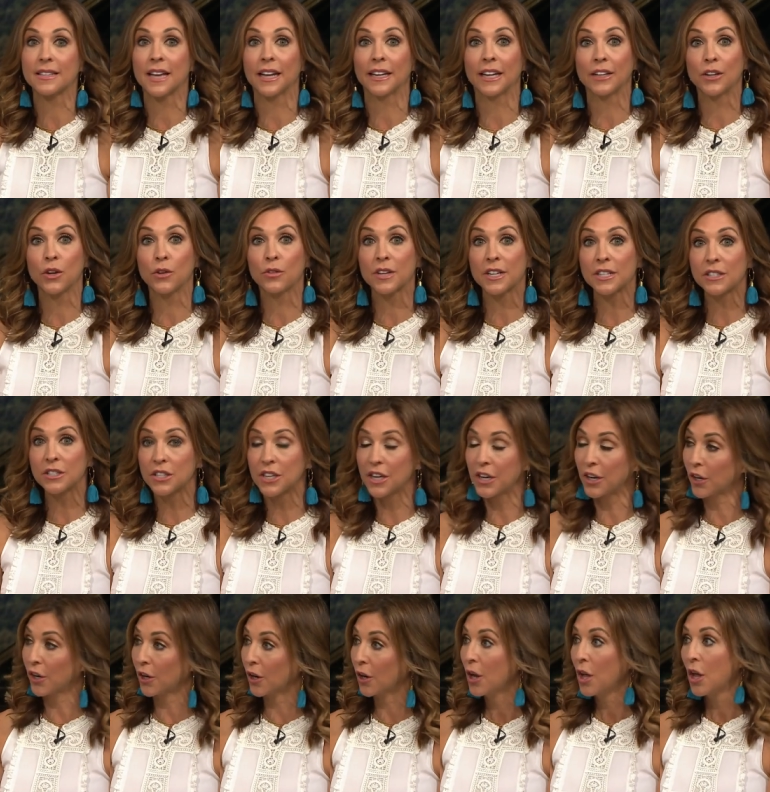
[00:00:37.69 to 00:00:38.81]
And I know this
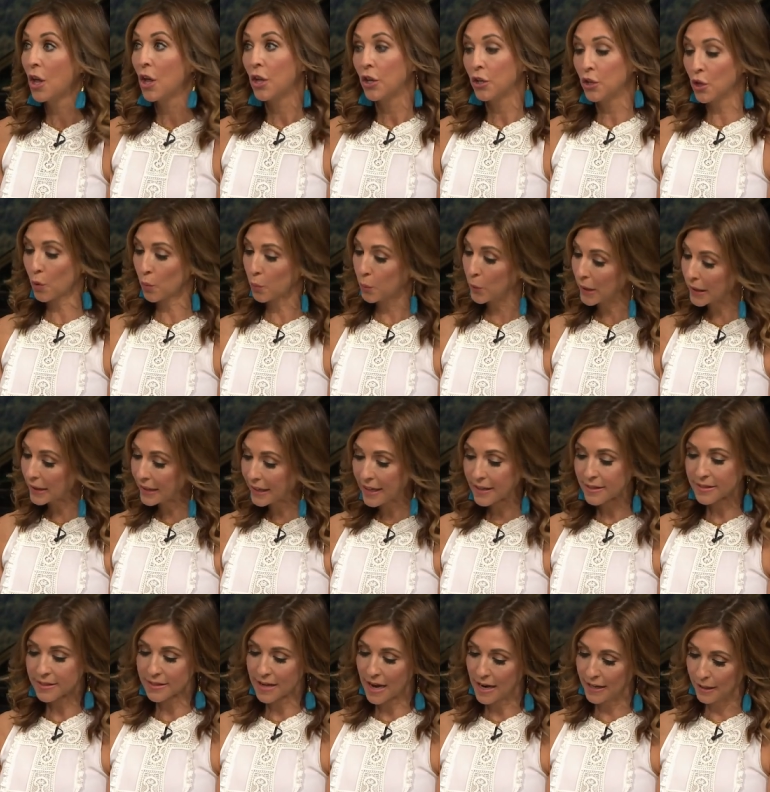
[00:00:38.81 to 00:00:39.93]
year you're really
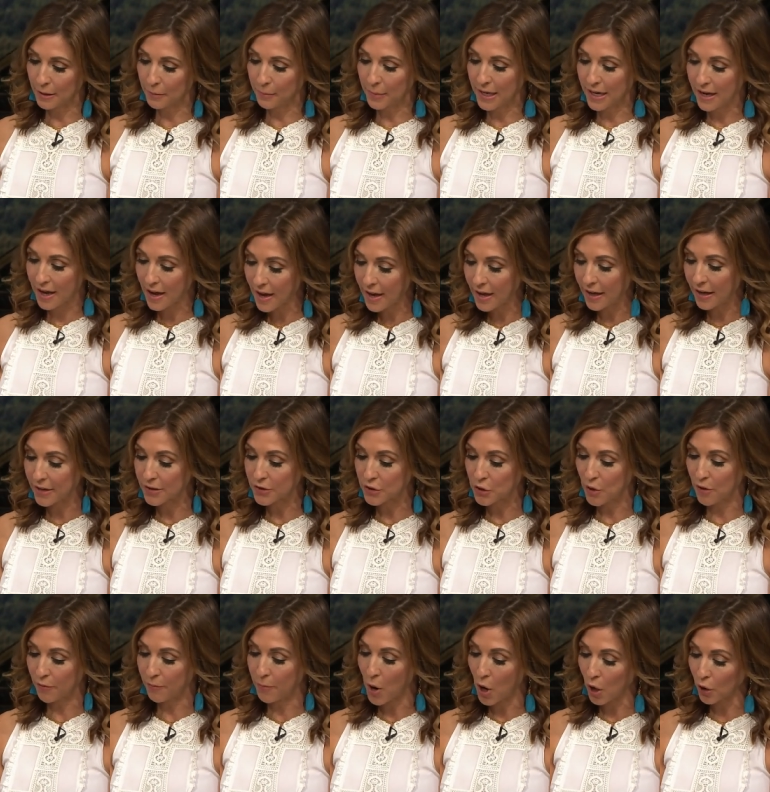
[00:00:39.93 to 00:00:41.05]
excited because you
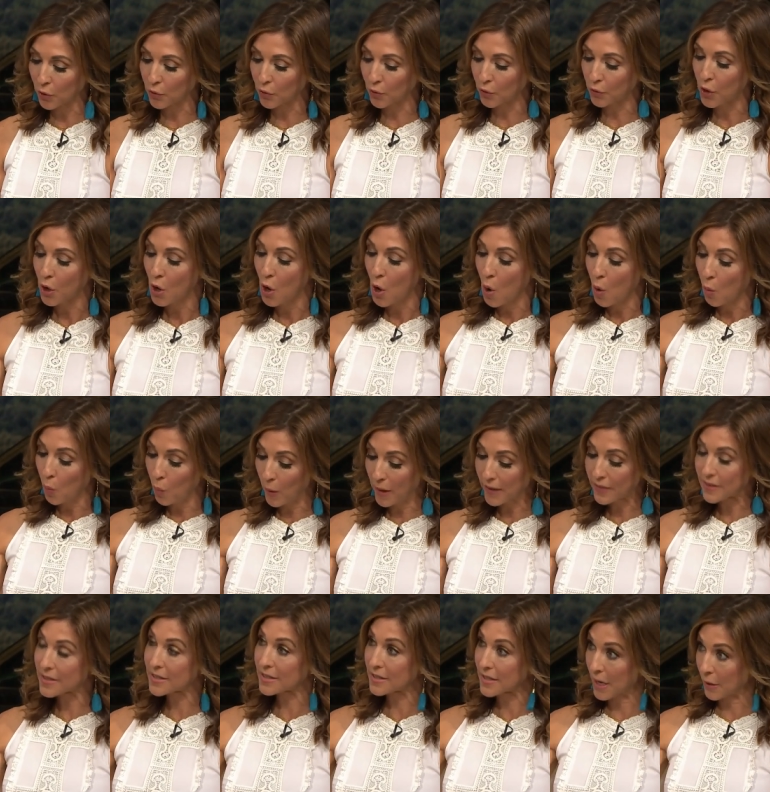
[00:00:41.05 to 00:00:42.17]
have partnered
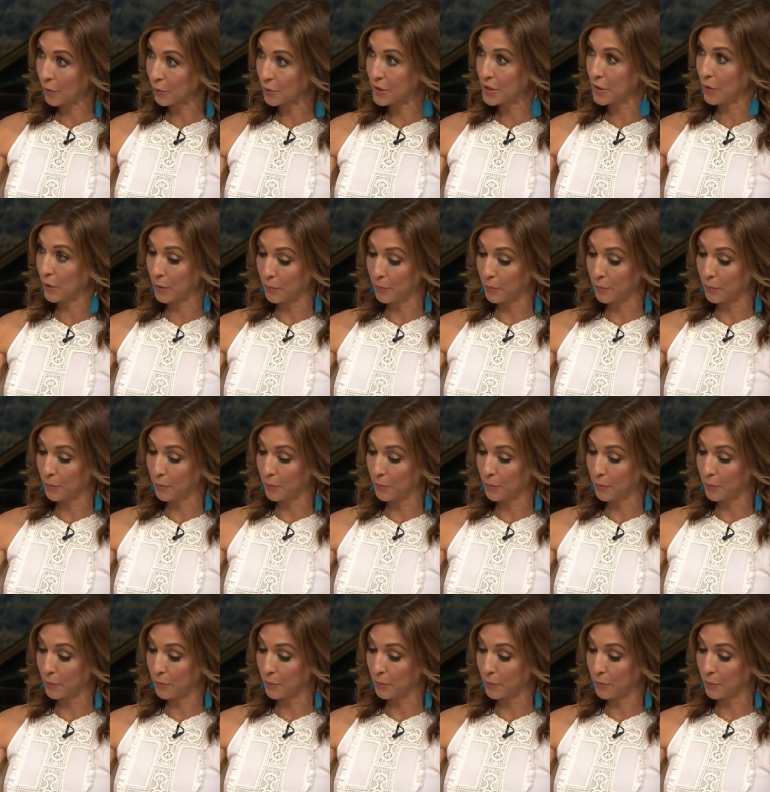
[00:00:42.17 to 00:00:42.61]
with Secretary